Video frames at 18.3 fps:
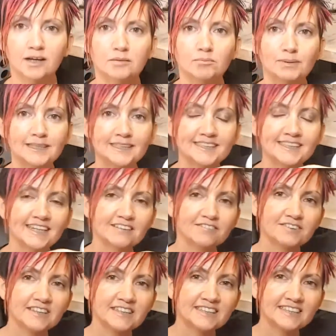
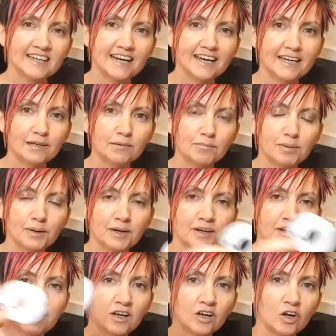PTFE tape.
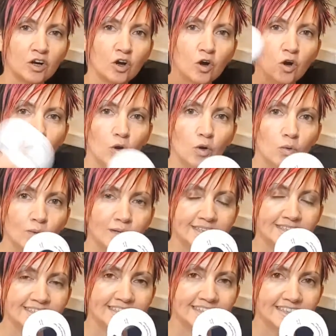
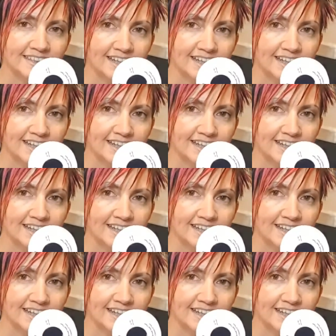Always need